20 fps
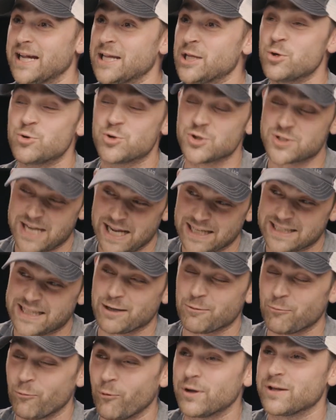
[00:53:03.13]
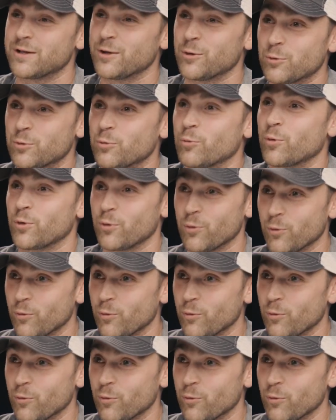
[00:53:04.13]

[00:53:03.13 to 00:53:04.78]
And you just got that one lone one on